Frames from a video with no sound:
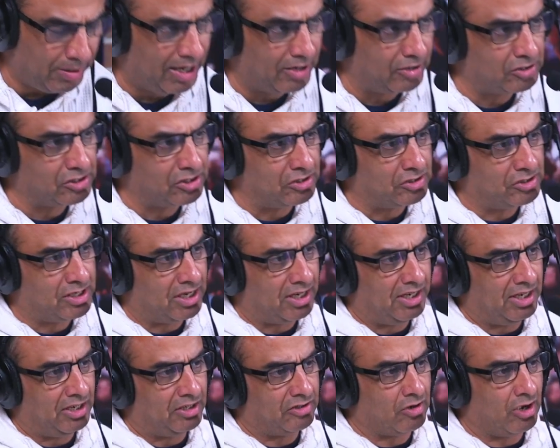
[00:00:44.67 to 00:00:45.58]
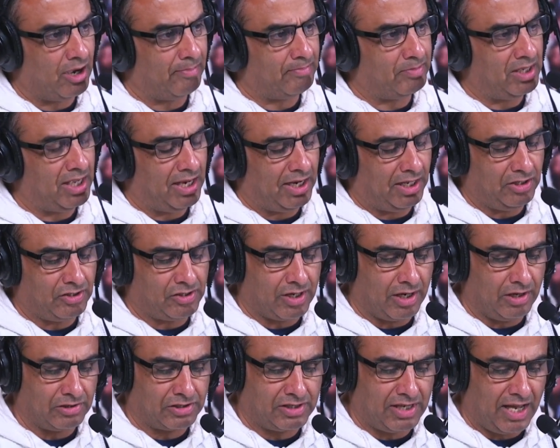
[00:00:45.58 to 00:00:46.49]
Pettersson sitting atop the
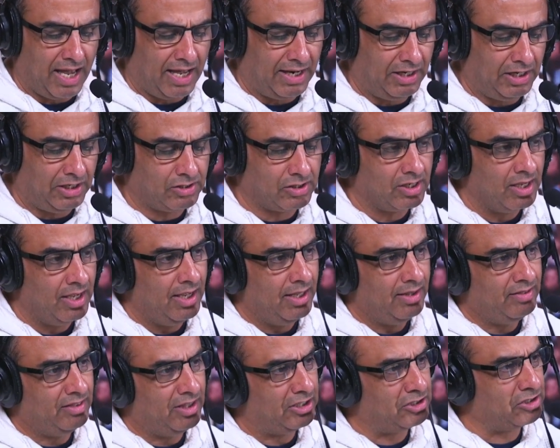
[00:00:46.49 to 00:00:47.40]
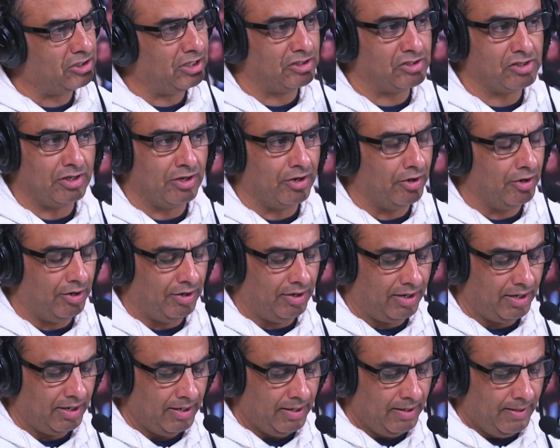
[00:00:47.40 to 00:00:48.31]
NHL standings. This doesn't
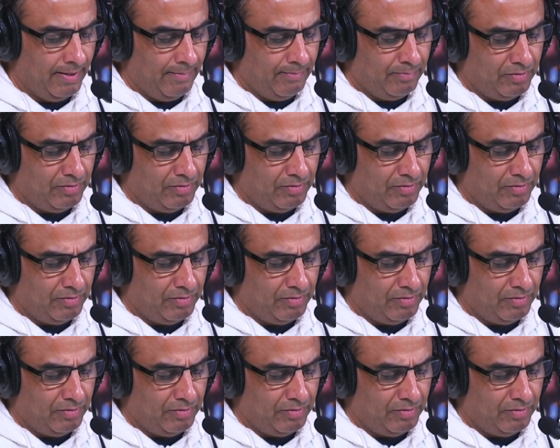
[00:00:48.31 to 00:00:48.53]
hurt.